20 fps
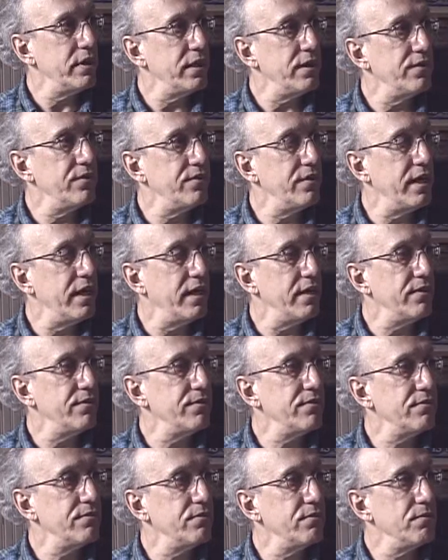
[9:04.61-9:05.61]
these
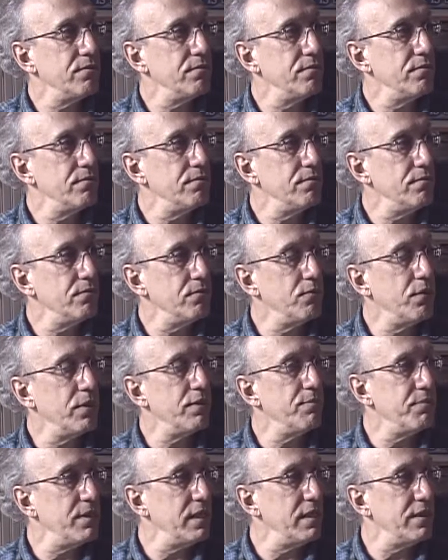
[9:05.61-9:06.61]
days
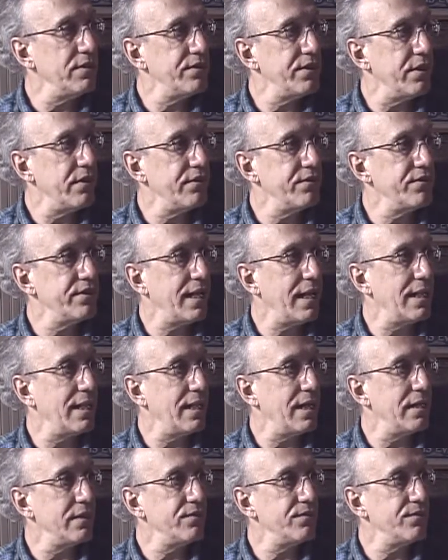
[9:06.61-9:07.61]
with military
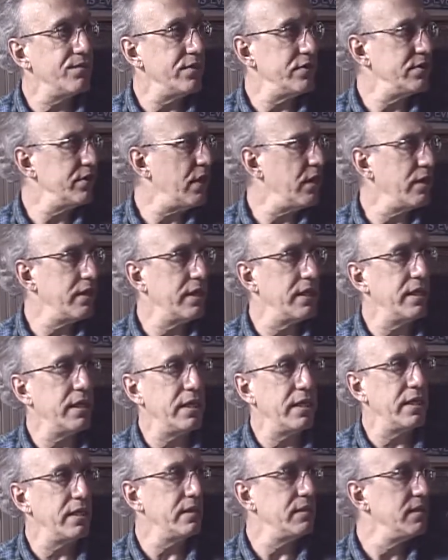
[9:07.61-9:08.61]
satellites for
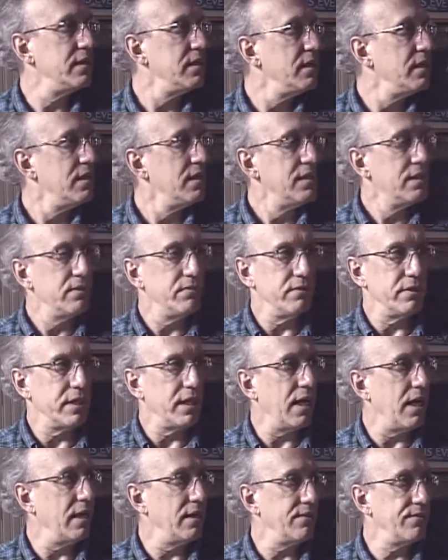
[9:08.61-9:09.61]
targeting and
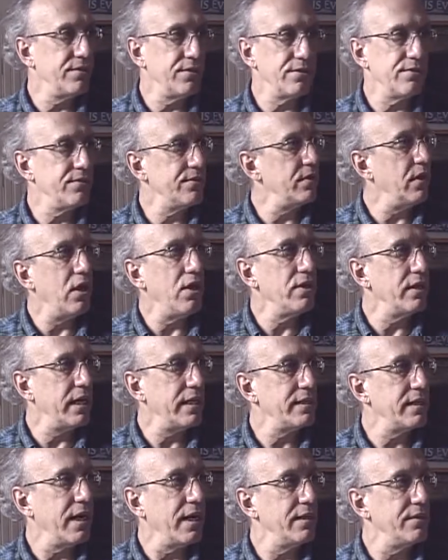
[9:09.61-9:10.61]
reconnaissance and all
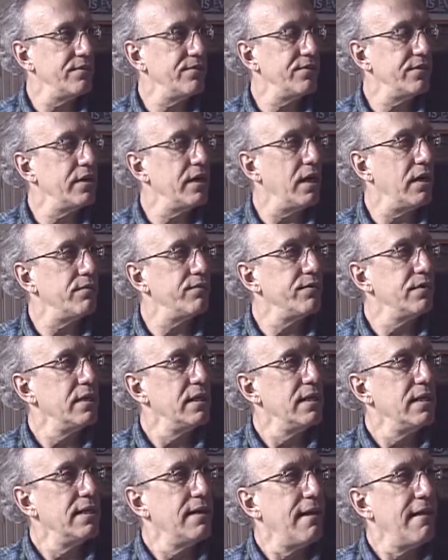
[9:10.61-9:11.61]
that kind of stuff,
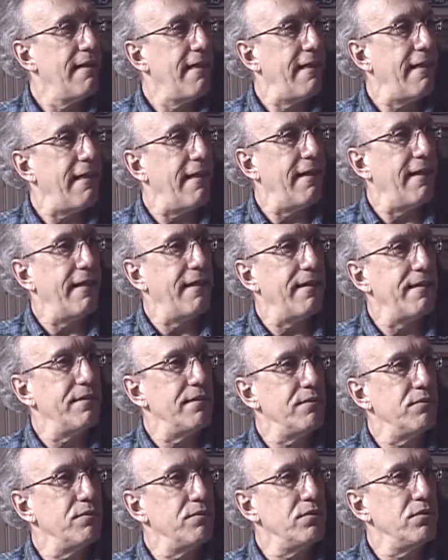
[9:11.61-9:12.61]
the
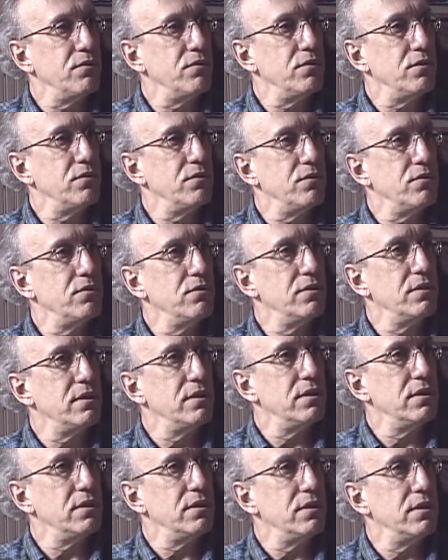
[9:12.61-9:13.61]

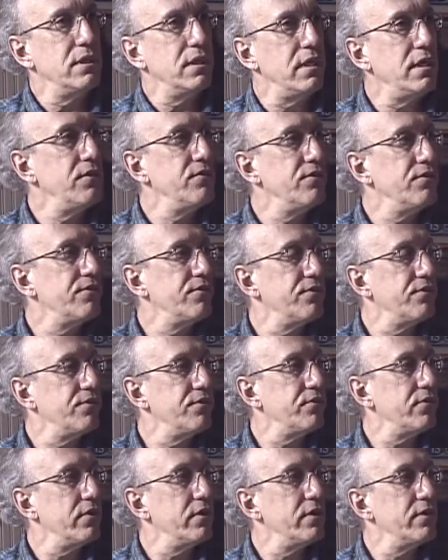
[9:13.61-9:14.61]
Aegis
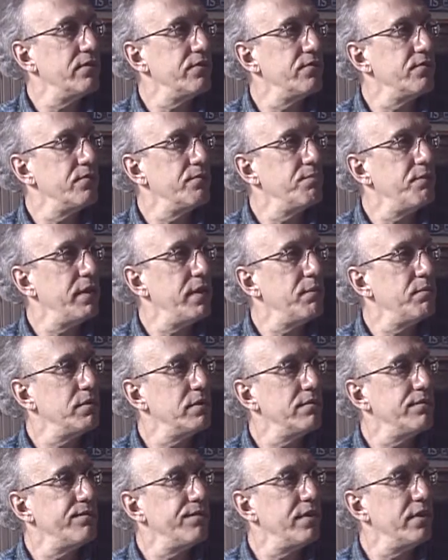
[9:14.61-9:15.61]
destroyers would be able
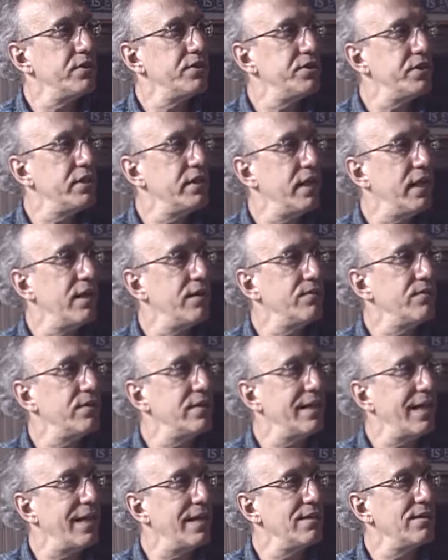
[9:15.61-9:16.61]
to function as
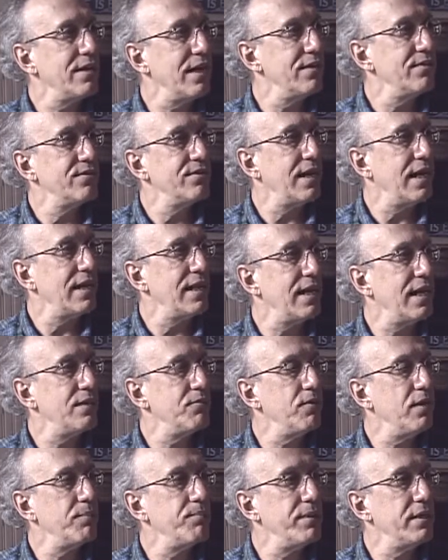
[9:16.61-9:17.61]
an anti-satellite
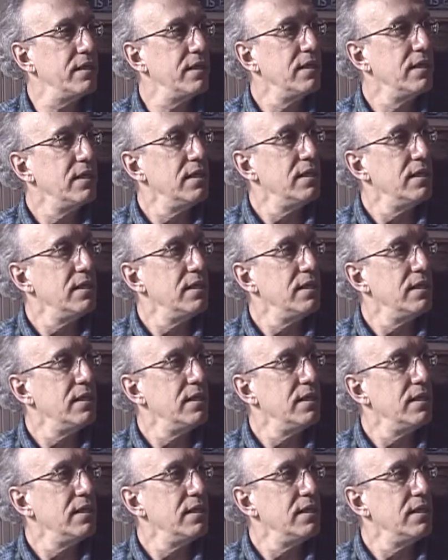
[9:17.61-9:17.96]
weapon,